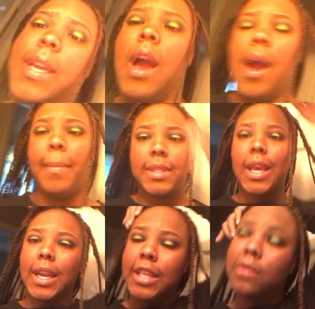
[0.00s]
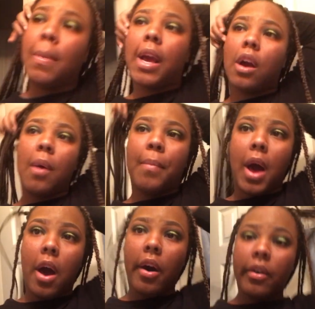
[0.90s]
y'all, I'm going to take this makeup
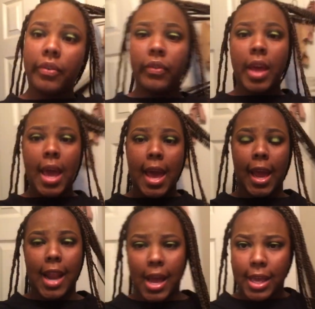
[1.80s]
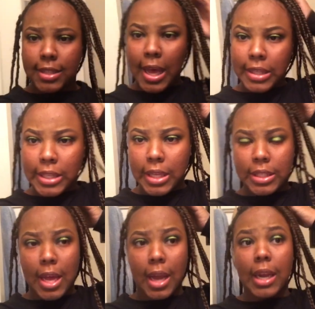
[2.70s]
off. And I guess I'll talk
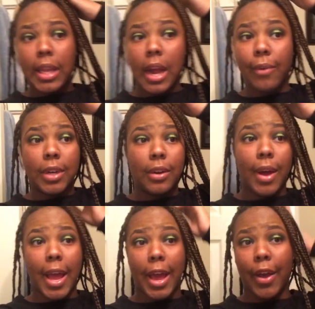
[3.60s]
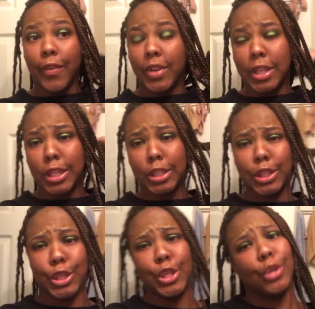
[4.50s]
to y'all later. I really don't have nothing
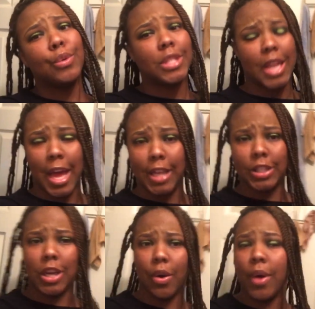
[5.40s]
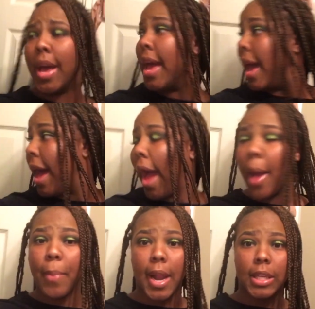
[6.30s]
to do today. So
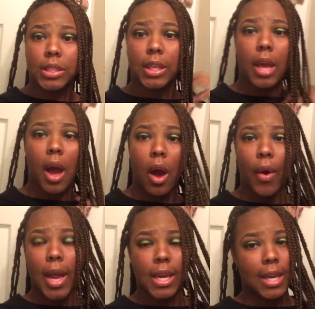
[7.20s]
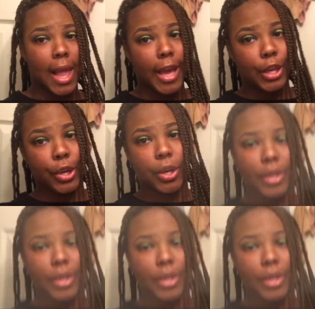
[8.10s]
I'll probably see y'all later.